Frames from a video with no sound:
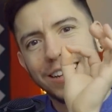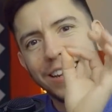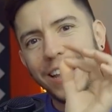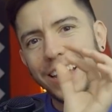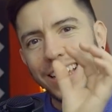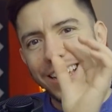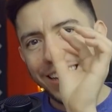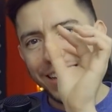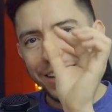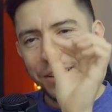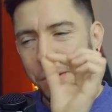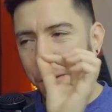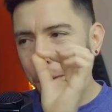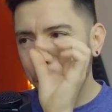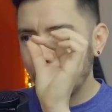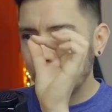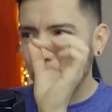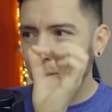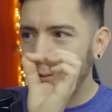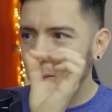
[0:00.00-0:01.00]
like
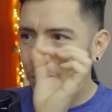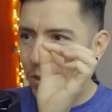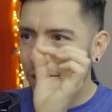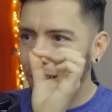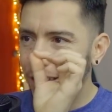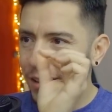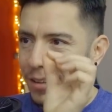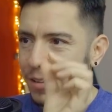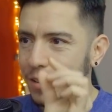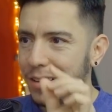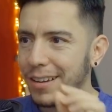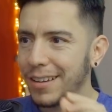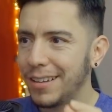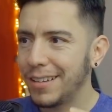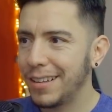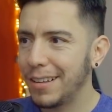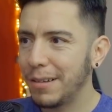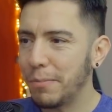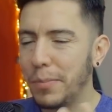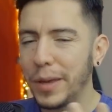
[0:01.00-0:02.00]
with
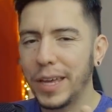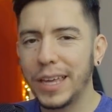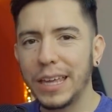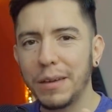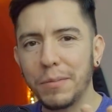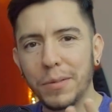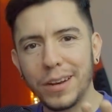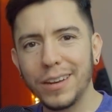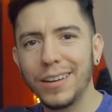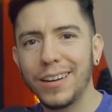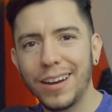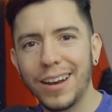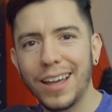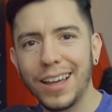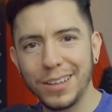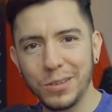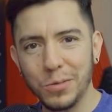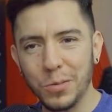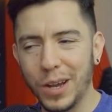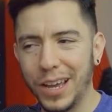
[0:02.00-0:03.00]
the picky, but in a
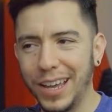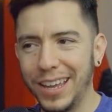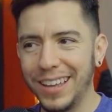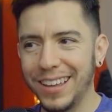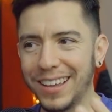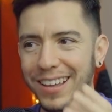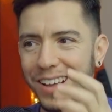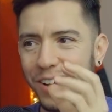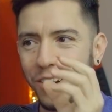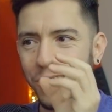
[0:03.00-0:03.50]
nice way,